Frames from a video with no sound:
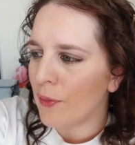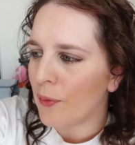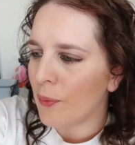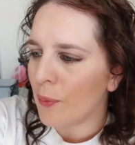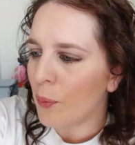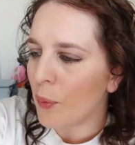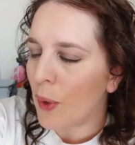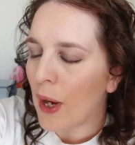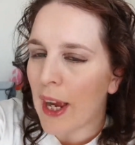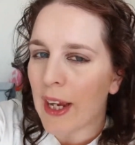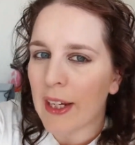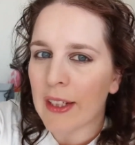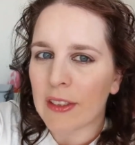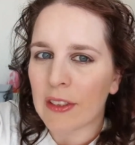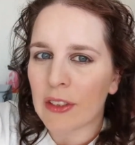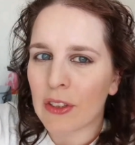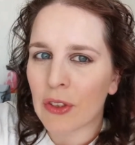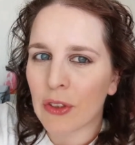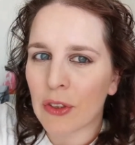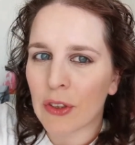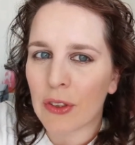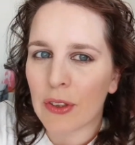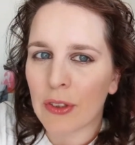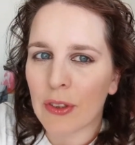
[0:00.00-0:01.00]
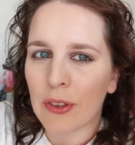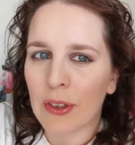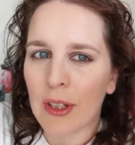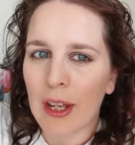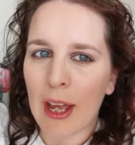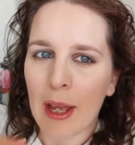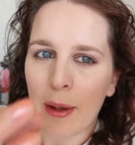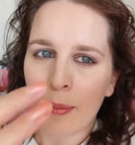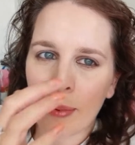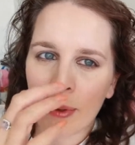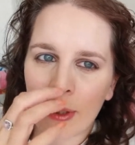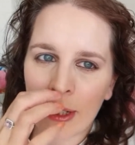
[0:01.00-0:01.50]
waxed or
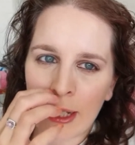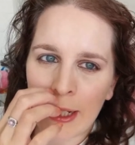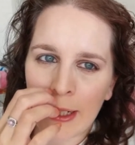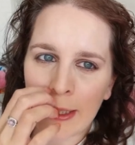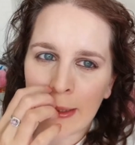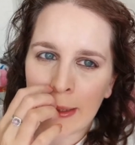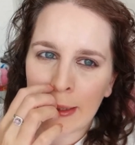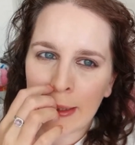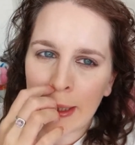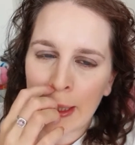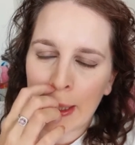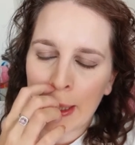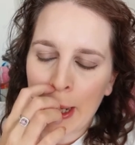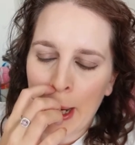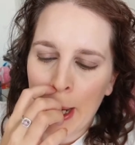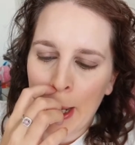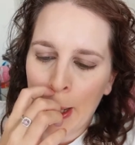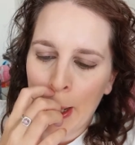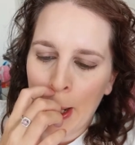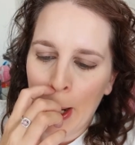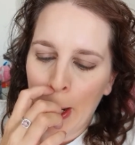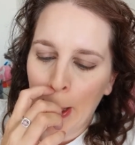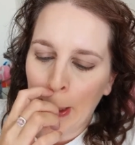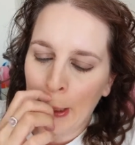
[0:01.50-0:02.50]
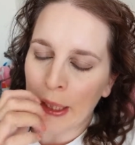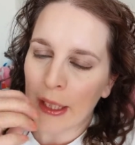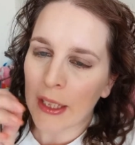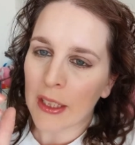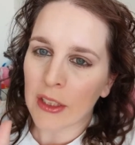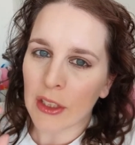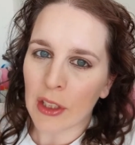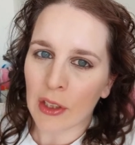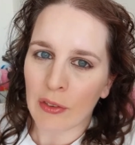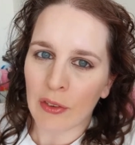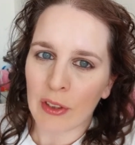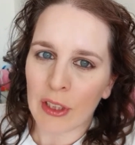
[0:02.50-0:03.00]
epilated, again, I think
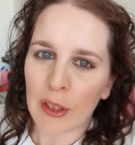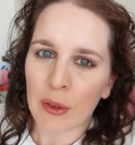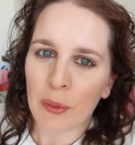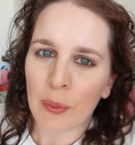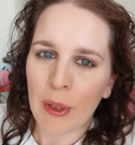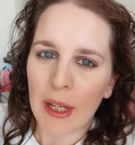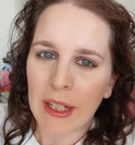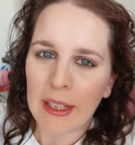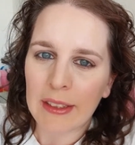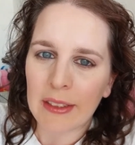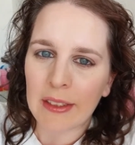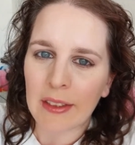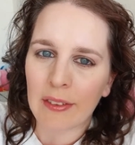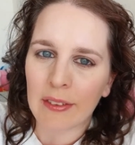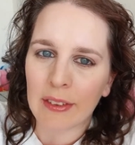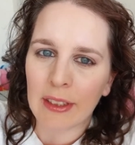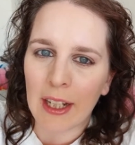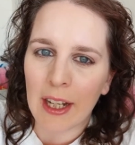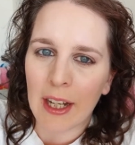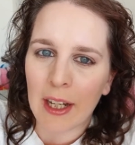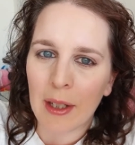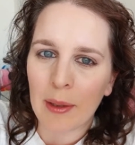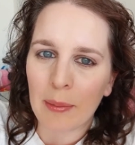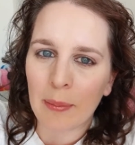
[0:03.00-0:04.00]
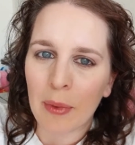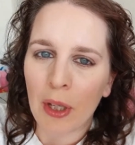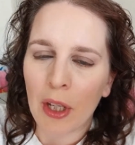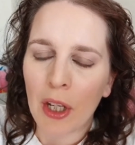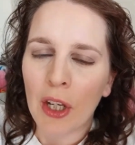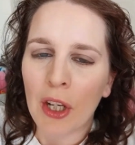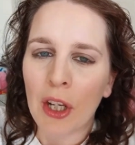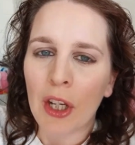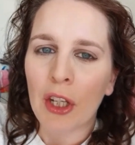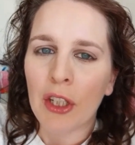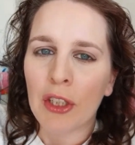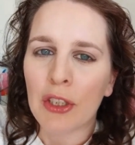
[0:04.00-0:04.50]
it's a real waste of time.
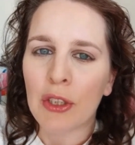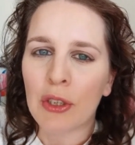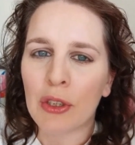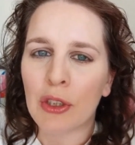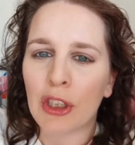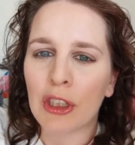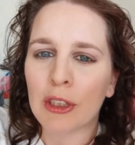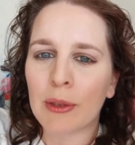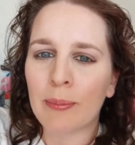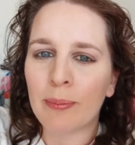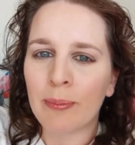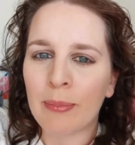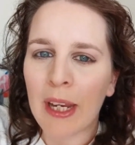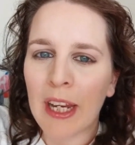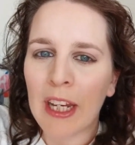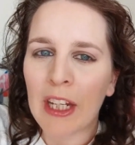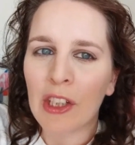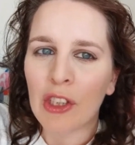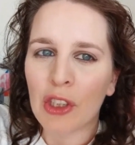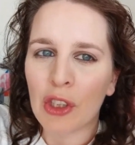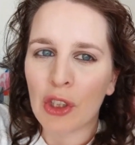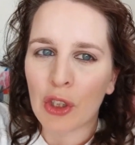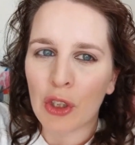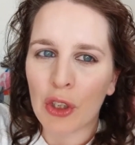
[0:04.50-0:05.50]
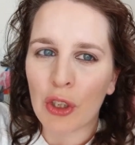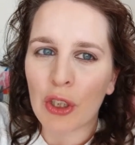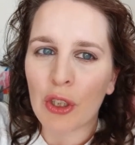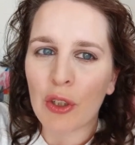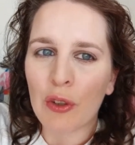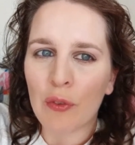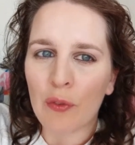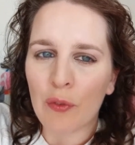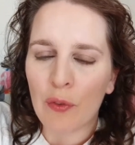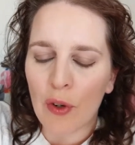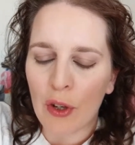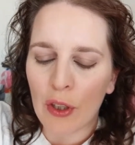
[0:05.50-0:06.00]
So just make sure
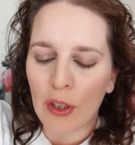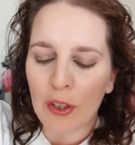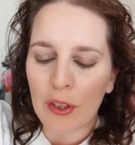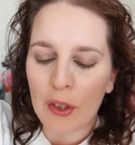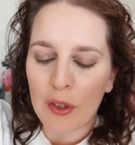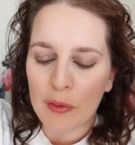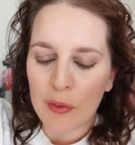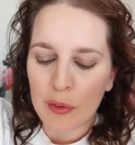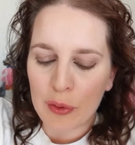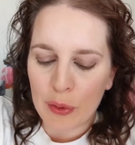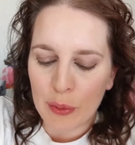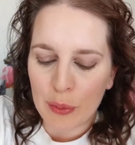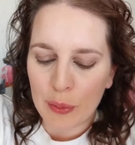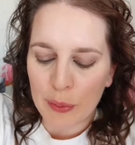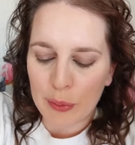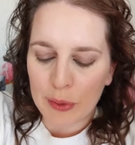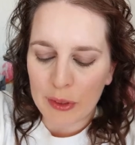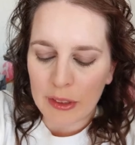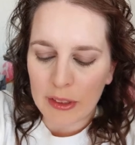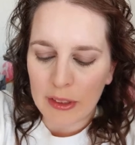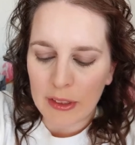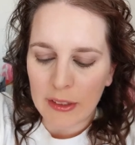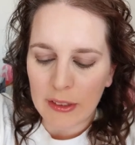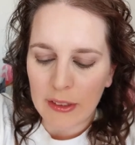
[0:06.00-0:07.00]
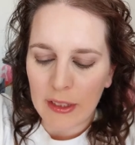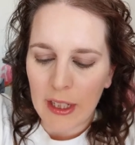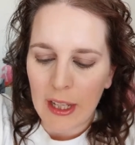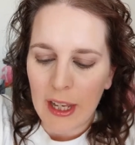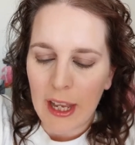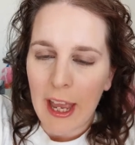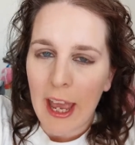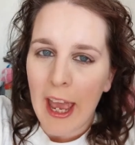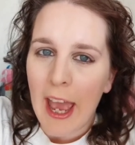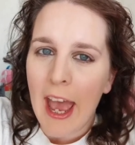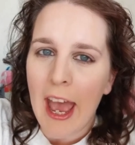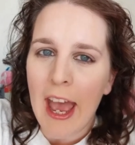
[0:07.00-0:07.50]
you follow the rules
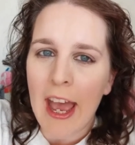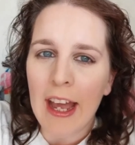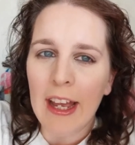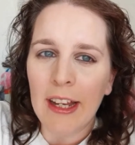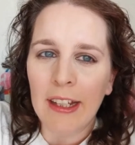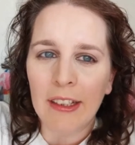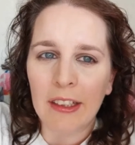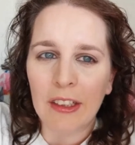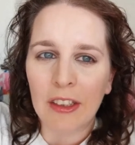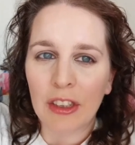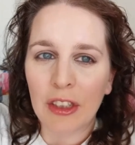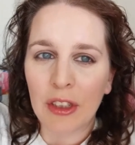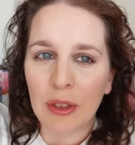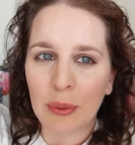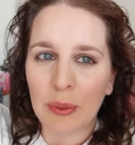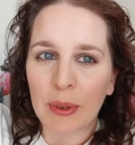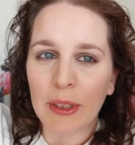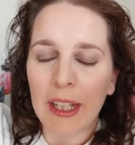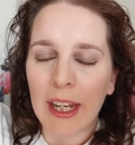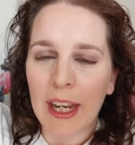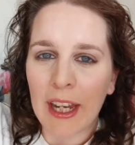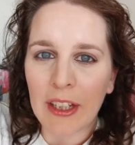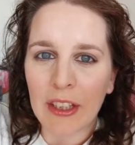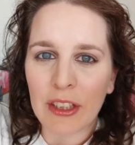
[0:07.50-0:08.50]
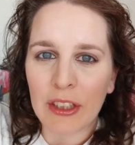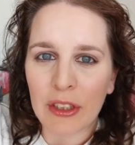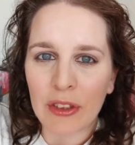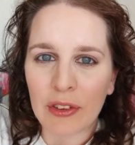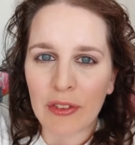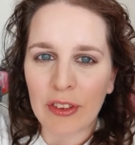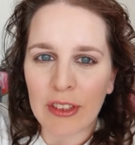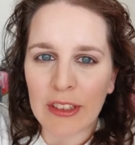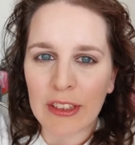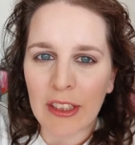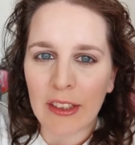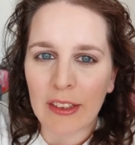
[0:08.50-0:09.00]
and you will get good
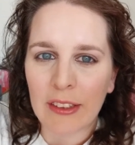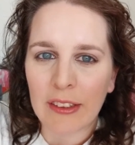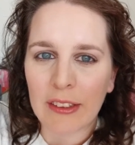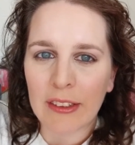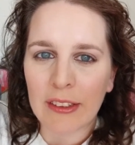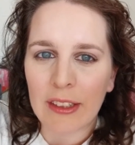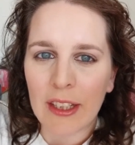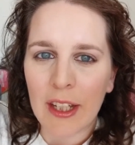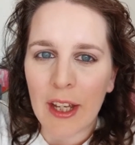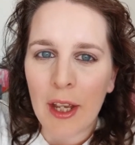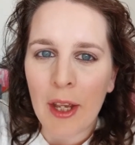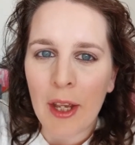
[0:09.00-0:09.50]
results.